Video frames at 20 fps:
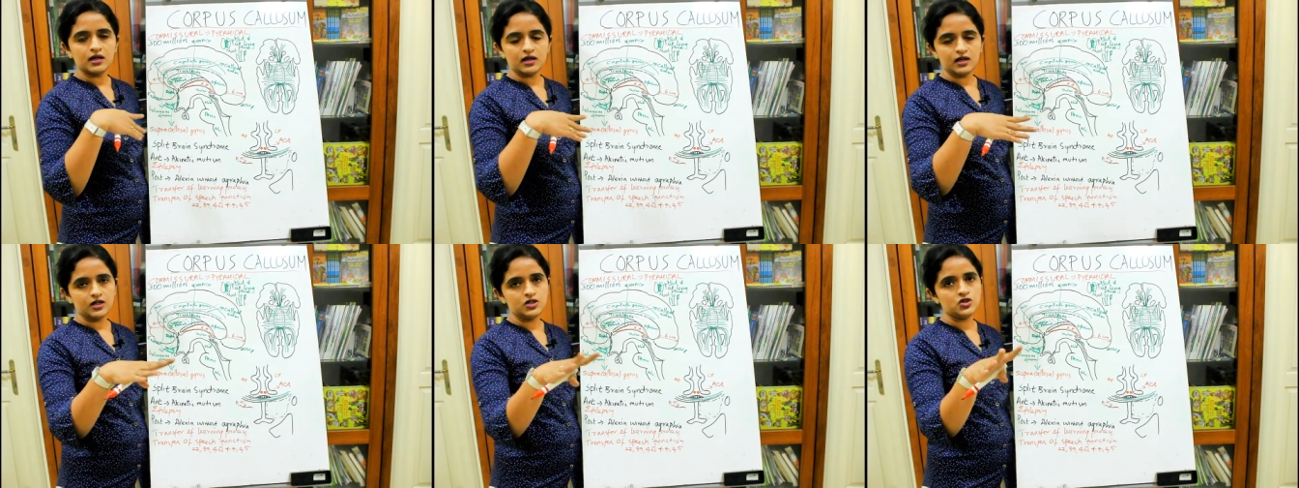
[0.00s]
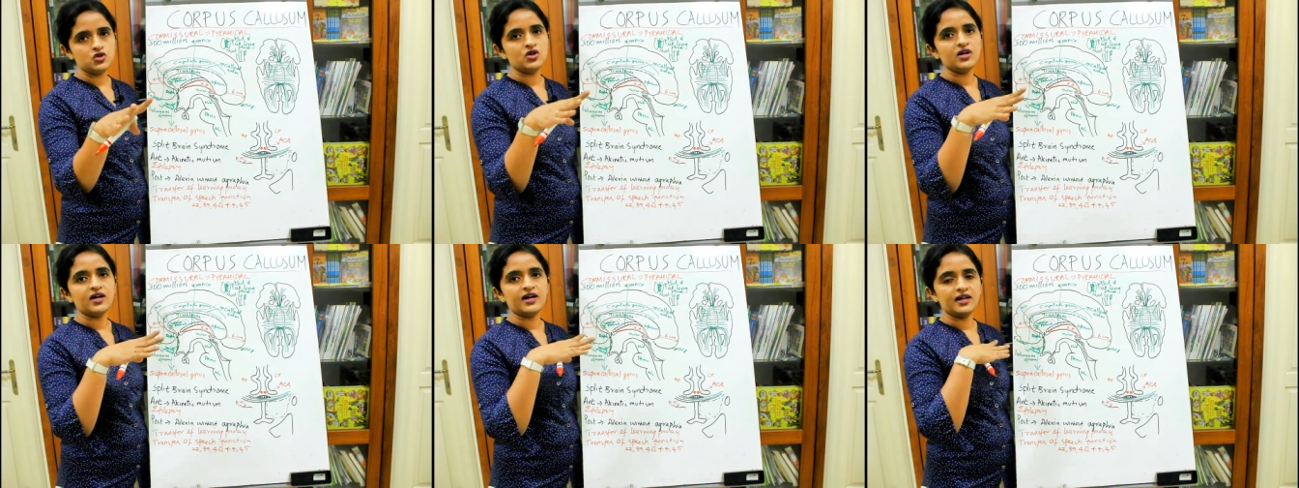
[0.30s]
uh,
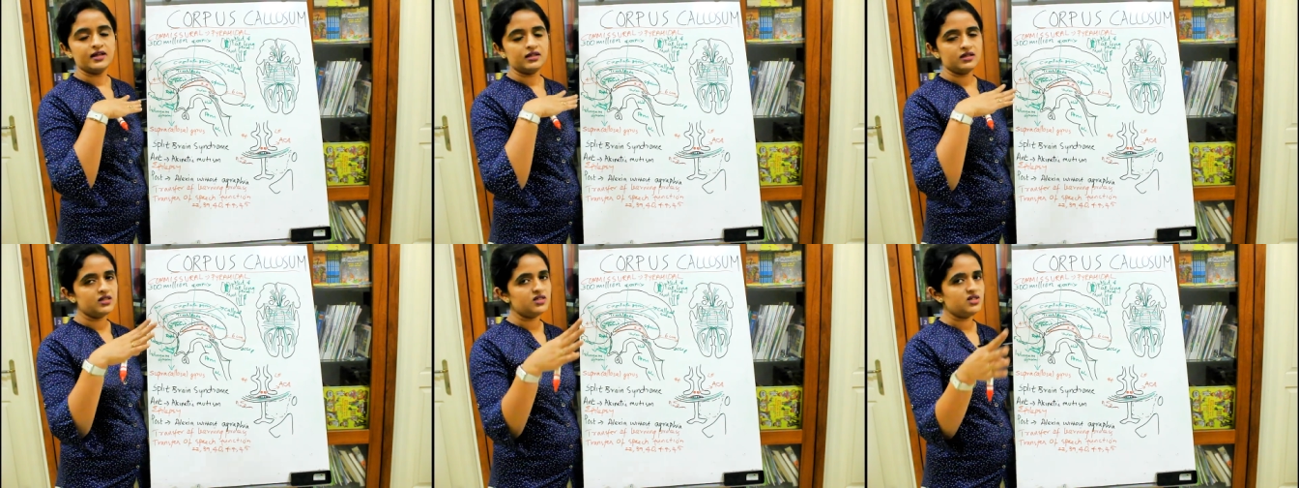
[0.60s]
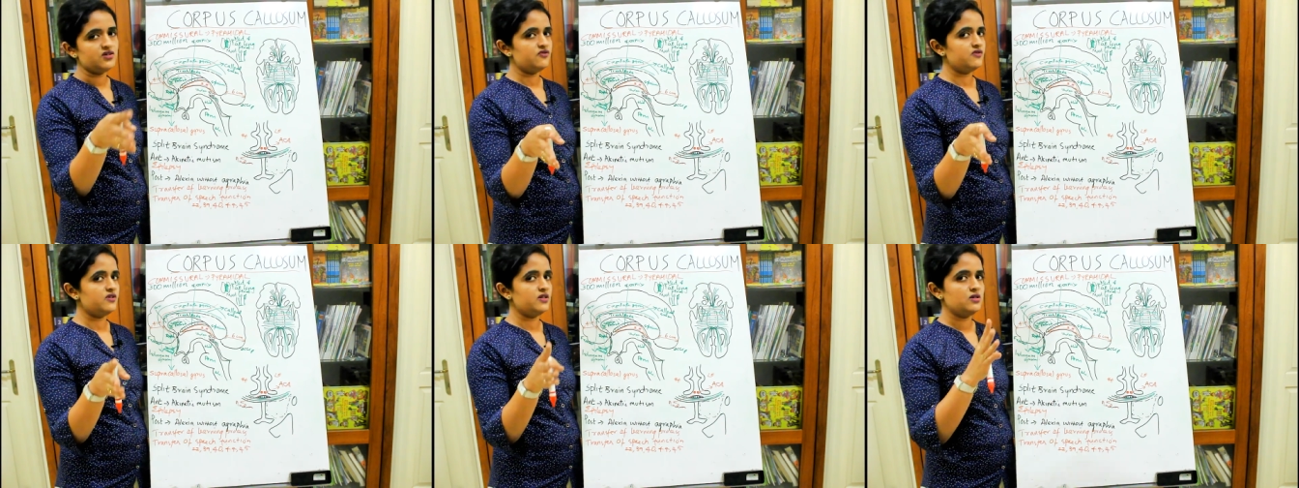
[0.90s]
to connect the
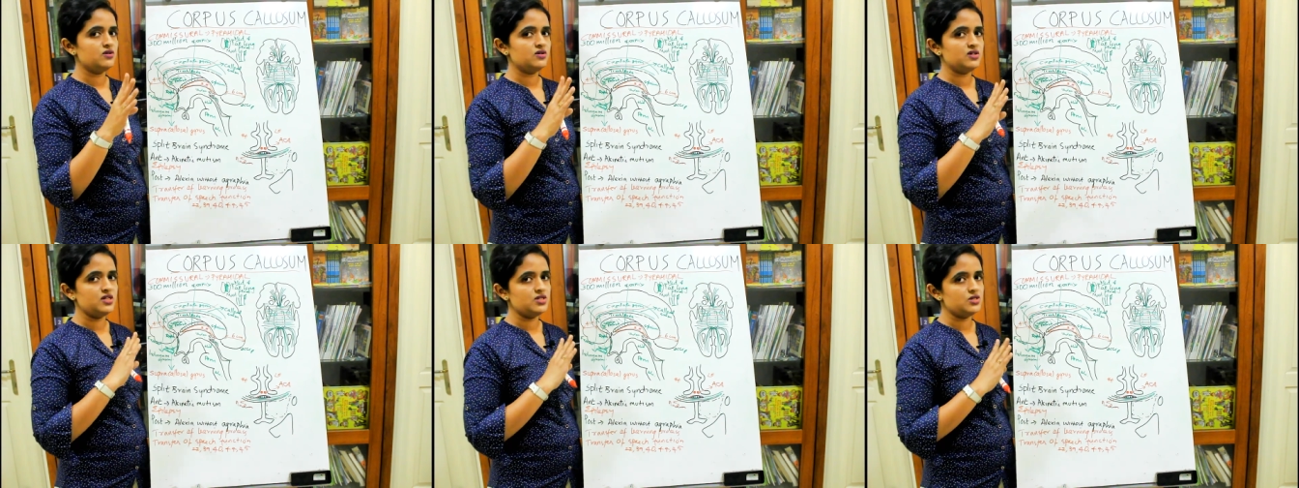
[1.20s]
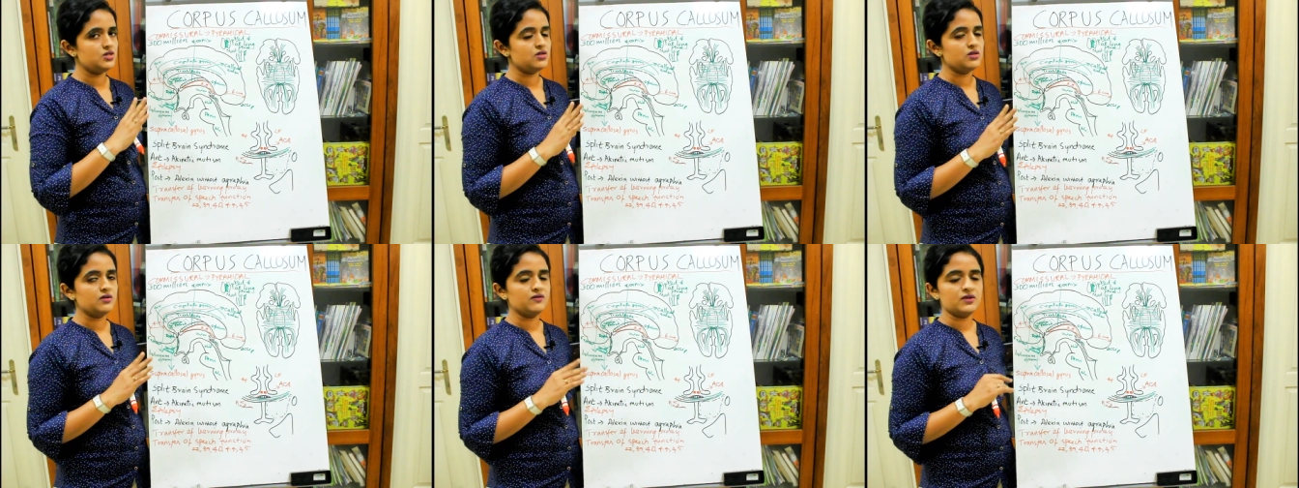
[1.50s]
different
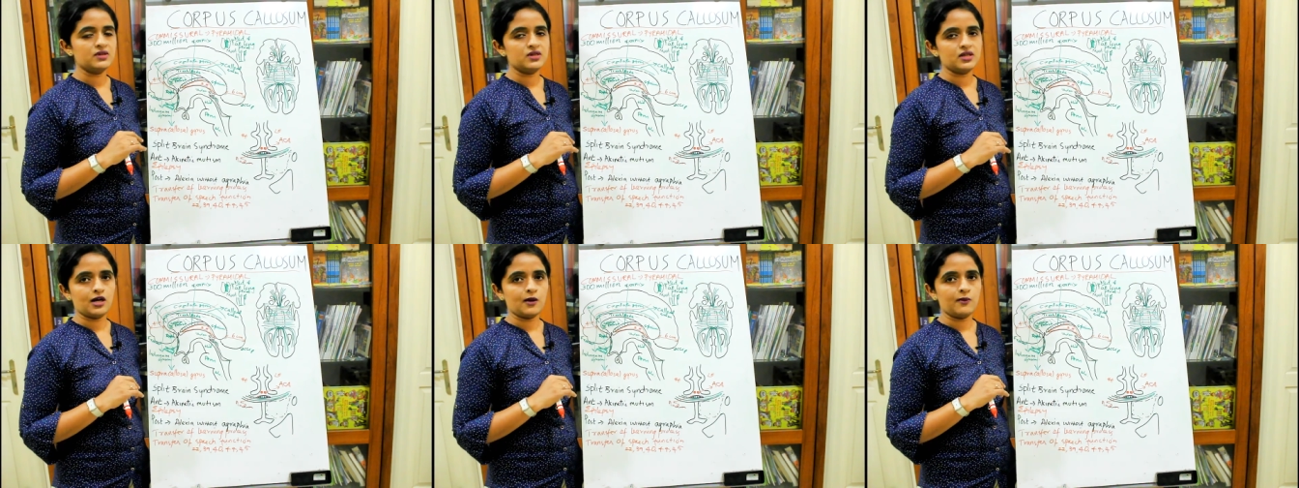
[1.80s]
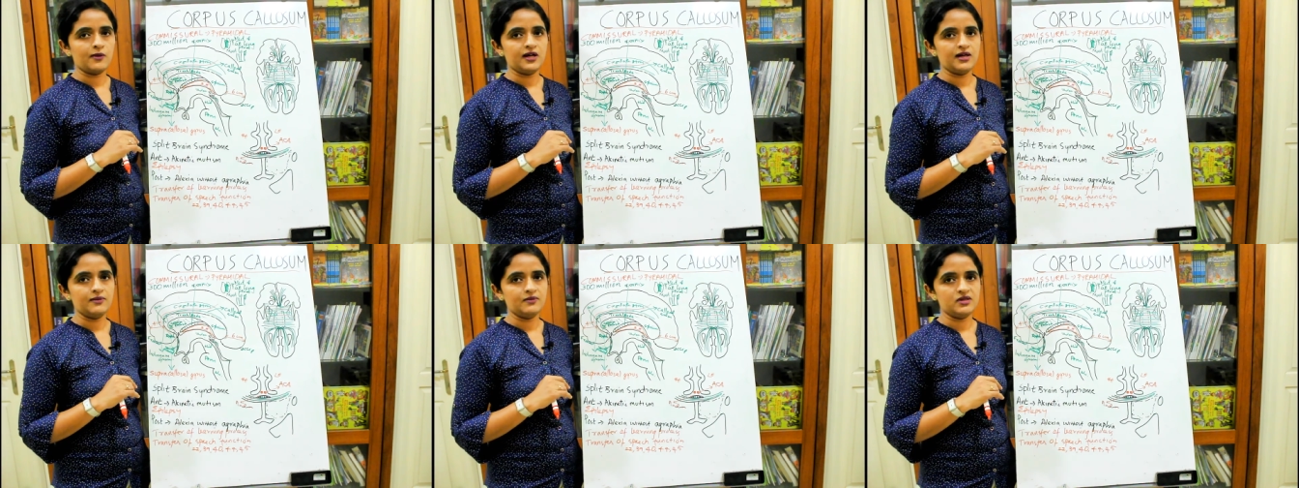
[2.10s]
regions of the
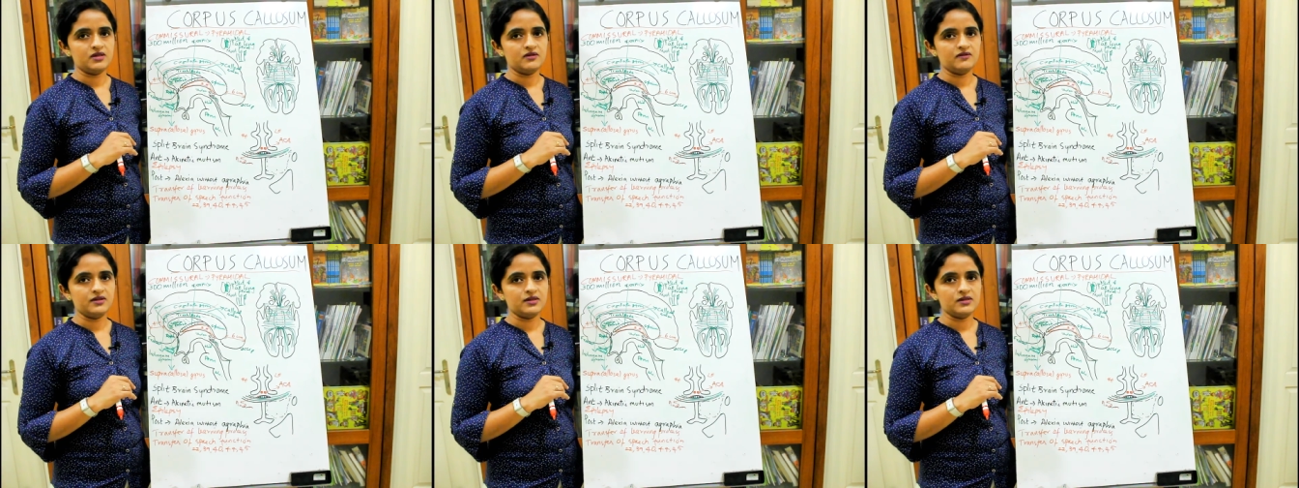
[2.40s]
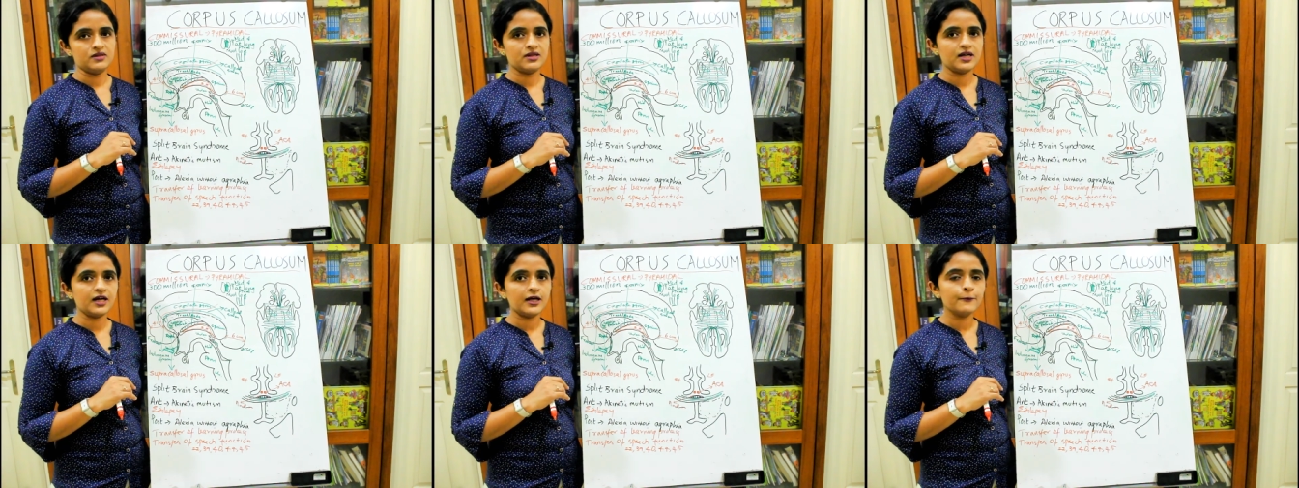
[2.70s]
cerebral
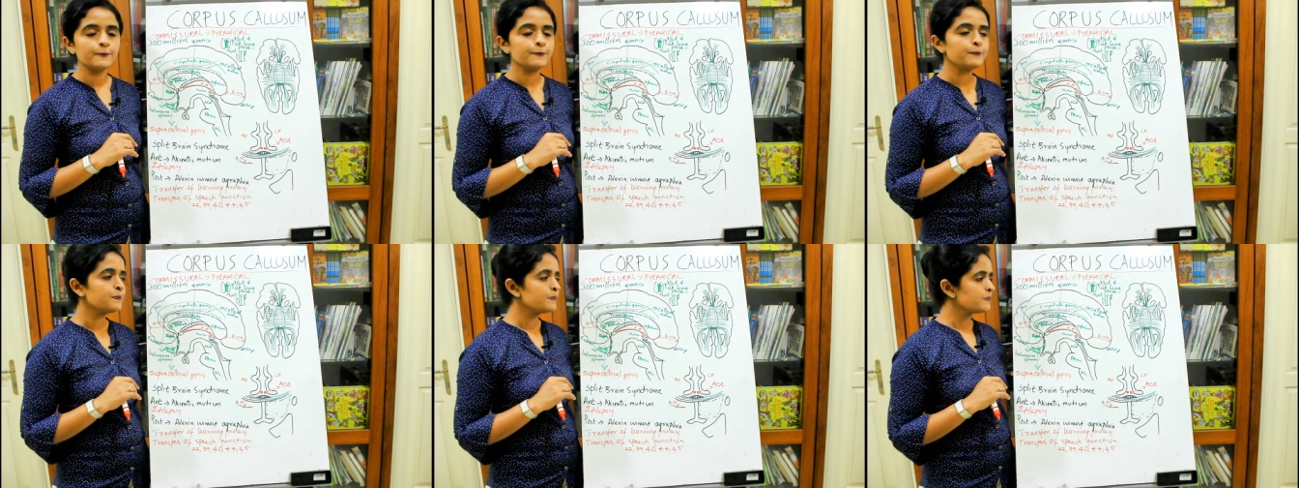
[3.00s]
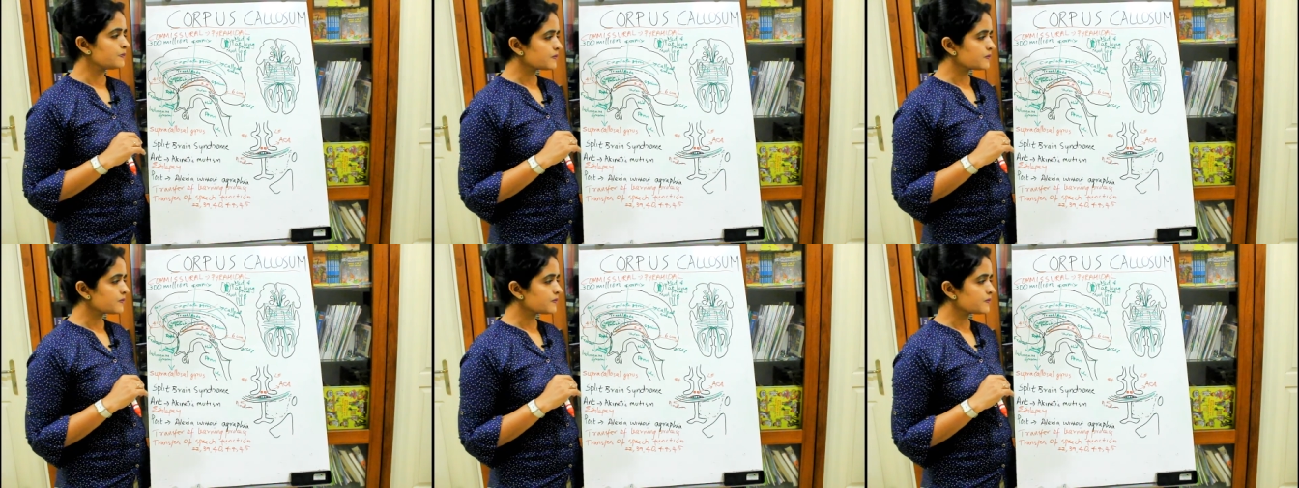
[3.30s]
hemispheres, right?